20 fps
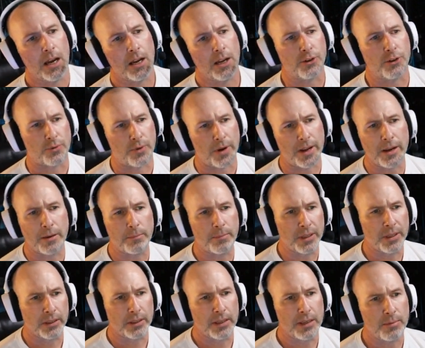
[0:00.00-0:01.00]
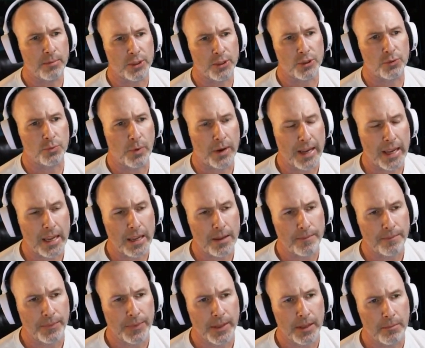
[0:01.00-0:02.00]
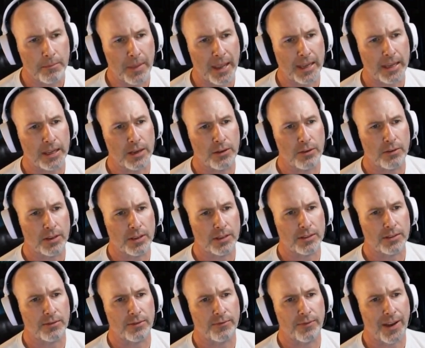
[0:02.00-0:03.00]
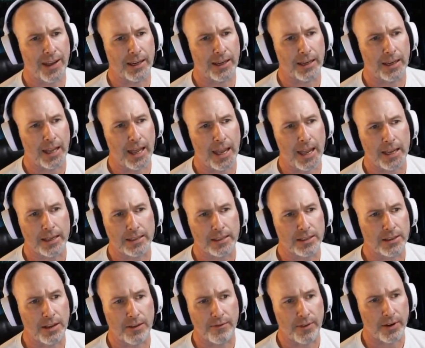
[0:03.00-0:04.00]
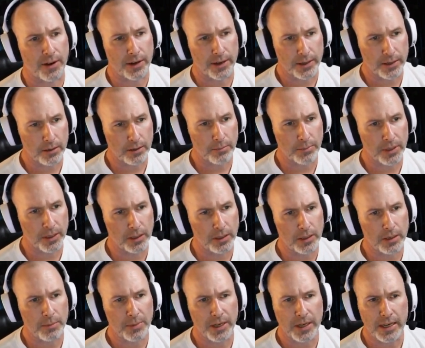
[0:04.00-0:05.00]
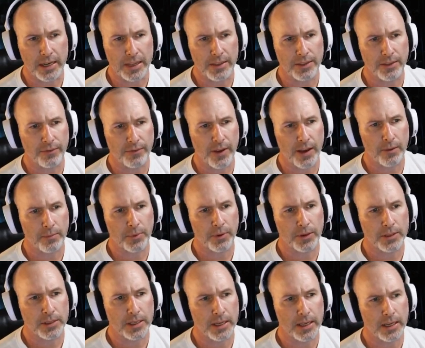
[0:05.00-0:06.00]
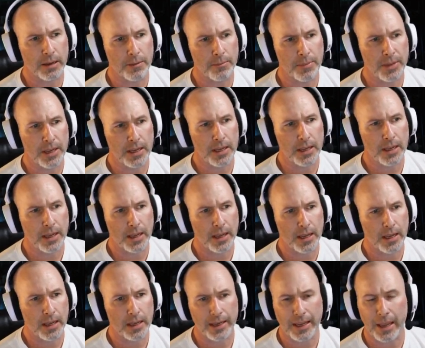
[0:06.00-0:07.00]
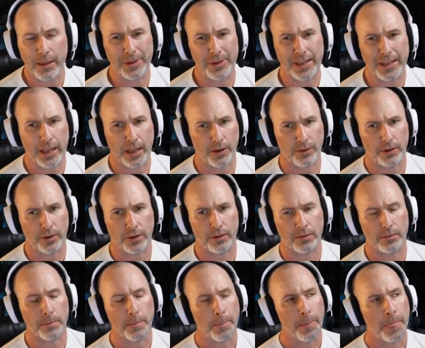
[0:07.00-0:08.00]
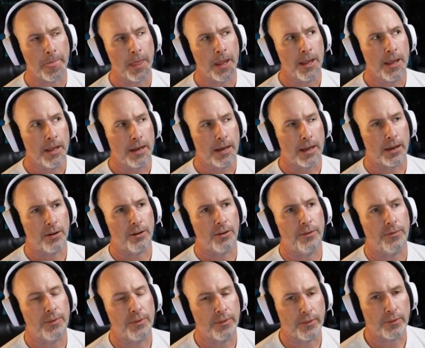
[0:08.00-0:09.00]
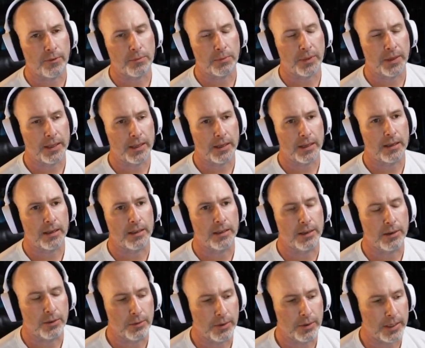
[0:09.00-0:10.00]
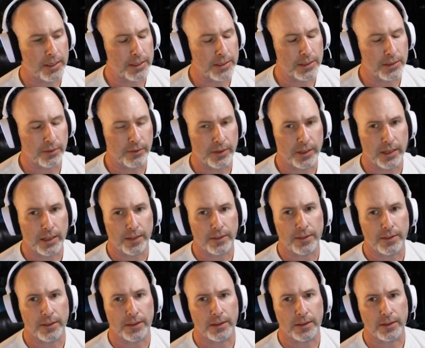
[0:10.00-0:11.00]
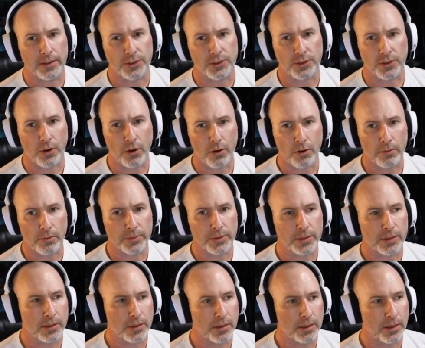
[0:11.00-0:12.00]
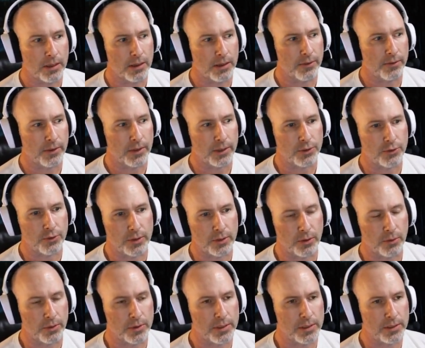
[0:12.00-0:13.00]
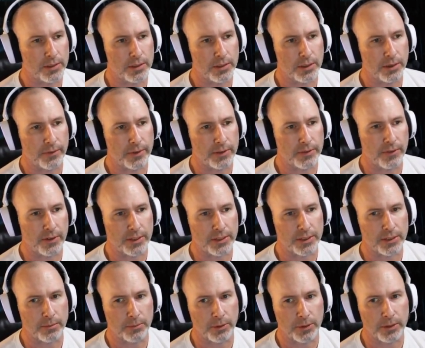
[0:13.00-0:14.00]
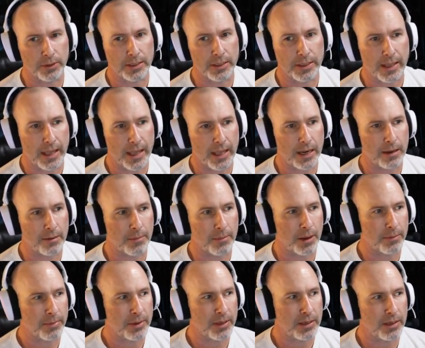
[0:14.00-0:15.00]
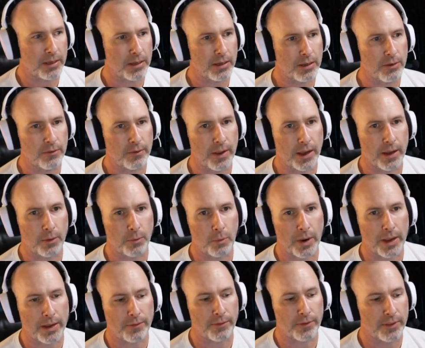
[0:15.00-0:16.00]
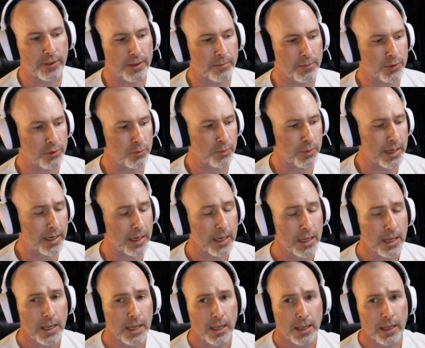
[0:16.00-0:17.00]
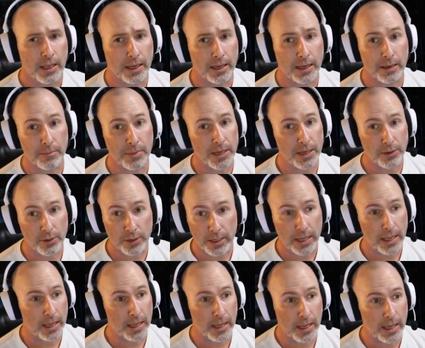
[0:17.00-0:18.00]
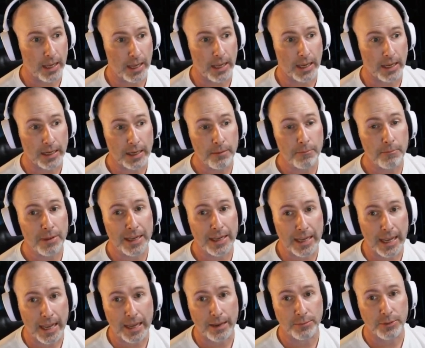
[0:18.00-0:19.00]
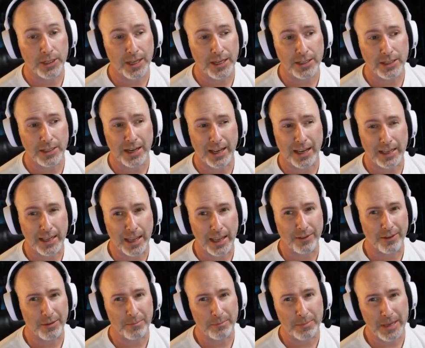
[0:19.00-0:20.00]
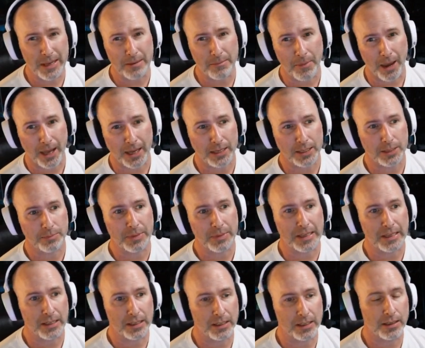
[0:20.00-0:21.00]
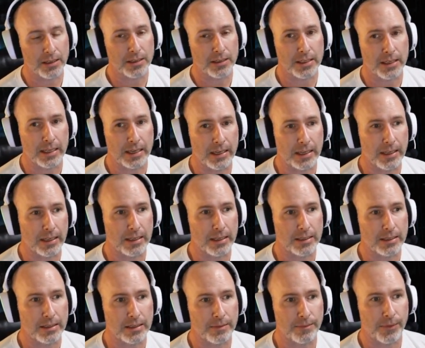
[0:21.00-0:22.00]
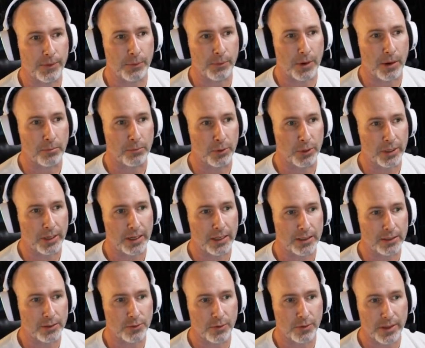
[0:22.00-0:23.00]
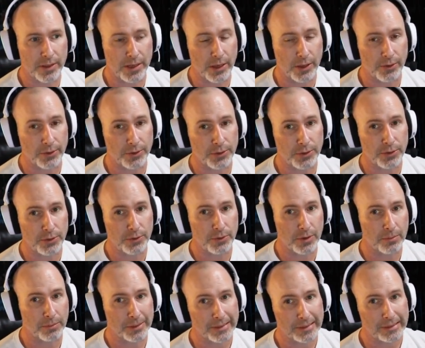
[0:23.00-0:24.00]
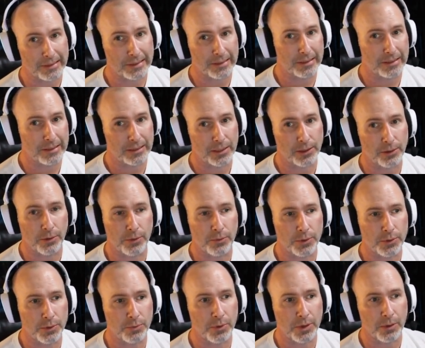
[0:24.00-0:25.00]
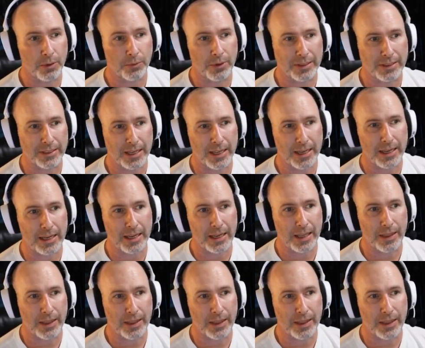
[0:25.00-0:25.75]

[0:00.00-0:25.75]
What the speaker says: Great ability, but swingy. Making units fight last is a very good ability, but needing the 5+, it can't be counted on. Now, if you've ever played, against Sylvaneth and the stomps of Tree Lords and stuff, it's very similar to that. In my opinion, you've got to wait for them to swing. It can be game changing. I gave it a B- because it is. When I'm looking at sort of the other two, and I'm like, I don't know which one I want to take.